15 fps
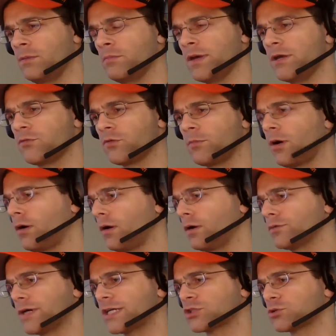Made from
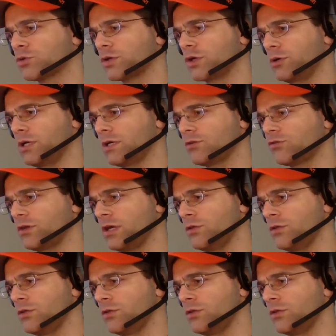all natural ingredients,